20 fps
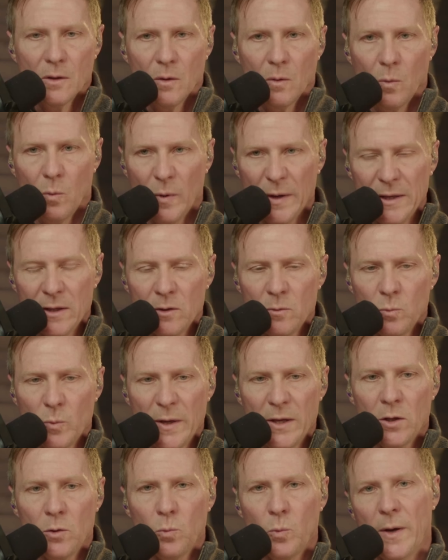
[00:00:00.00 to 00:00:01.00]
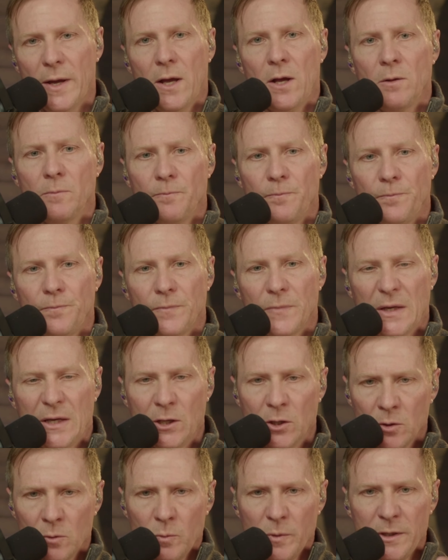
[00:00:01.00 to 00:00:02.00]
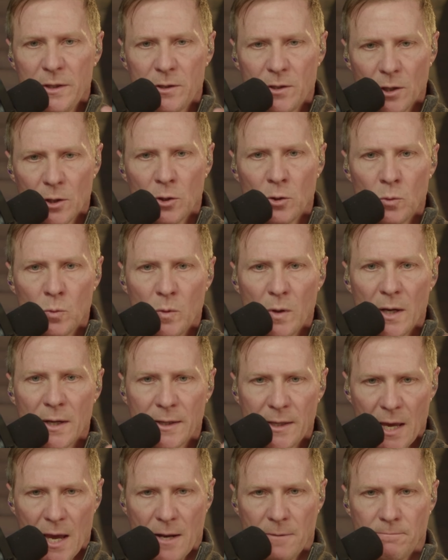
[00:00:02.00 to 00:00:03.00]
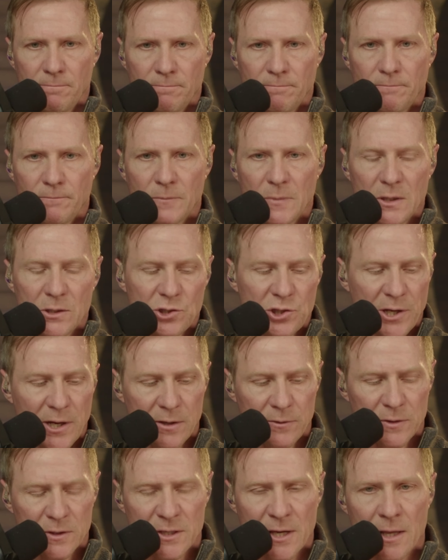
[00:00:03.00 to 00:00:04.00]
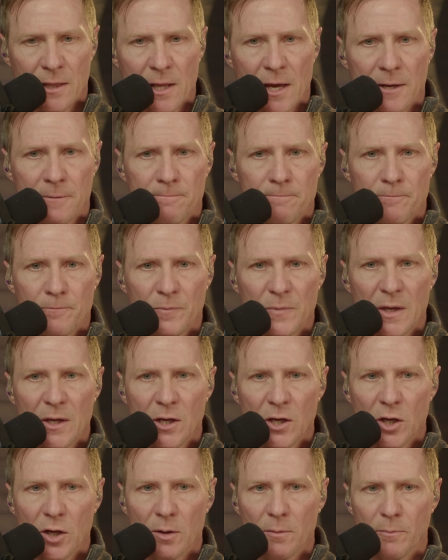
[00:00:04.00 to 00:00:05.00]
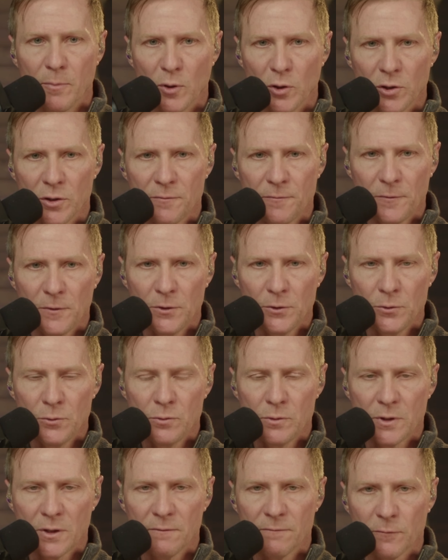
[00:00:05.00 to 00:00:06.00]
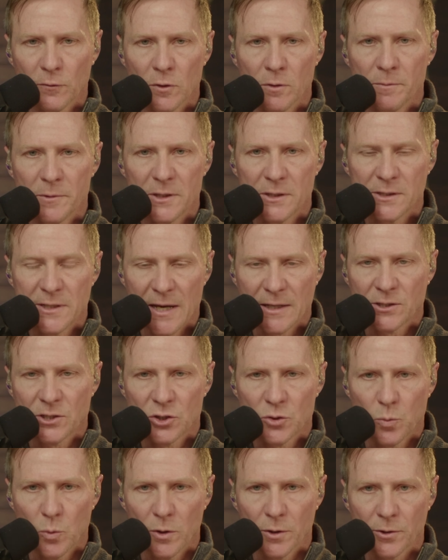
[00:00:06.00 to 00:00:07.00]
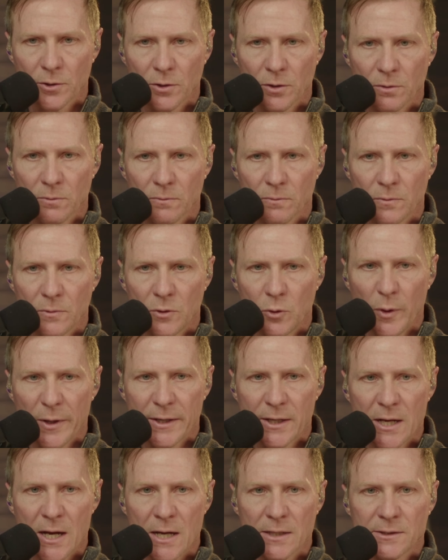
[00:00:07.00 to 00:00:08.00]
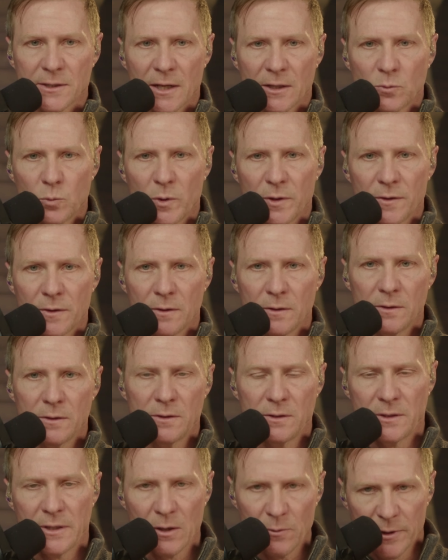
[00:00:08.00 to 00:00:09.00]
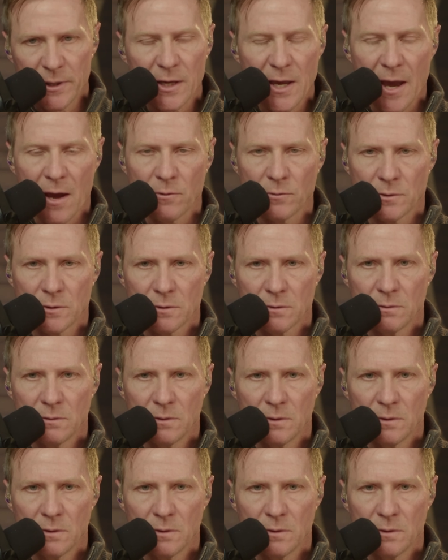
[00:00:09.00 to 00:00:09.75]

Well, well, well. Here we go again. Check out this headline. Bird flu confirmed in Texas worker who had contact with dairy cows.